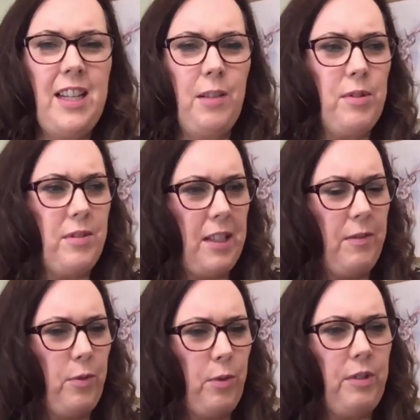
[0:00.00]
I was taking
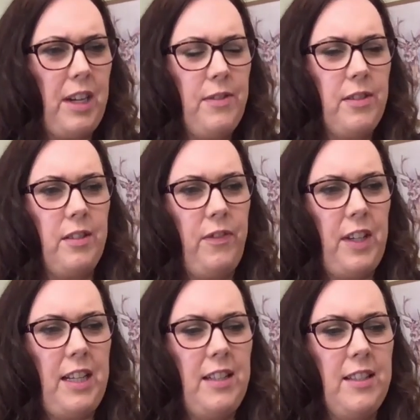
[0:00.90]
photographs in the
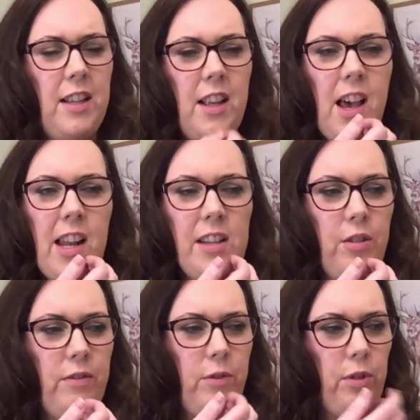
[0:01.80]
field, and I
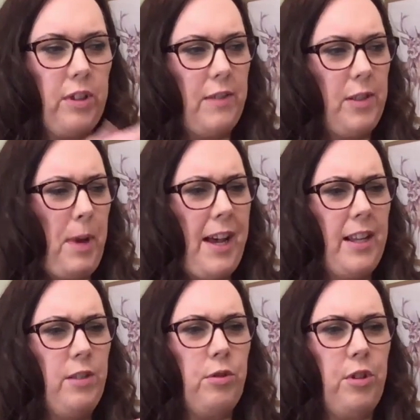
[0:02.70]
took photographs of
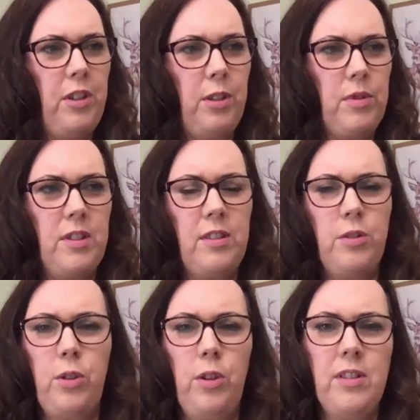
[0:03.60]
panned round, and there was a
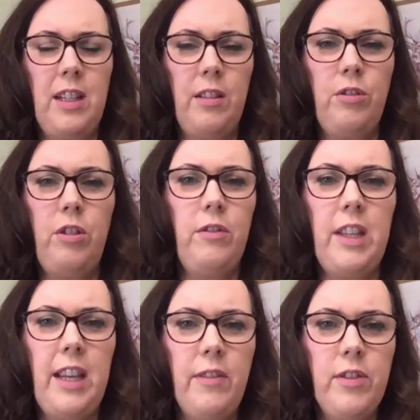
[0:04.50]
stall selling
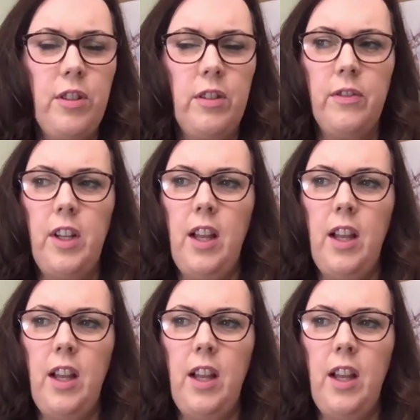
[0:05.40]
UVF stuff.